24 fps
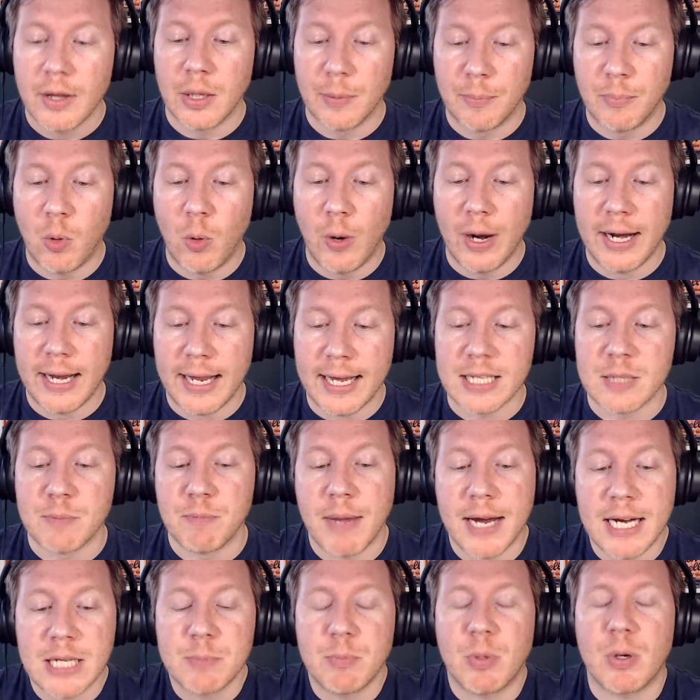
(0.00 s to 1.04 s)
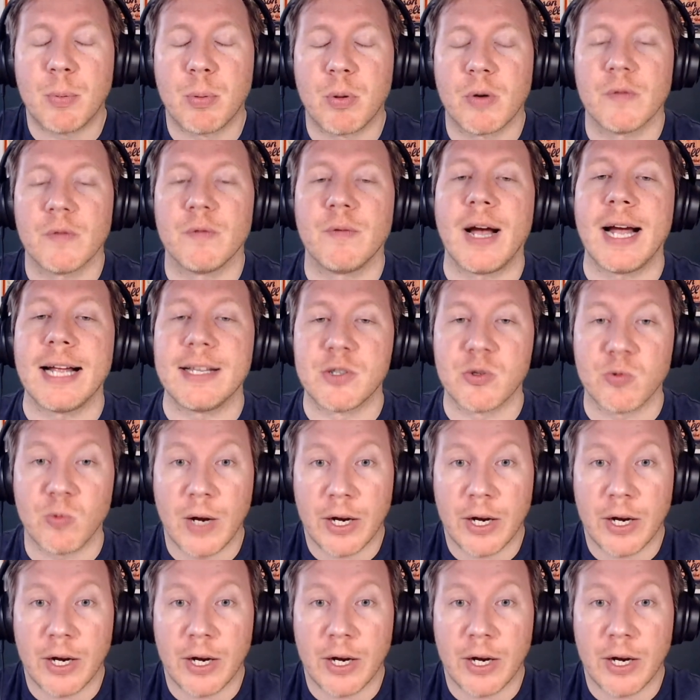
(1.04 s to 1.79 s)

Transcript: the point is, baseball provides a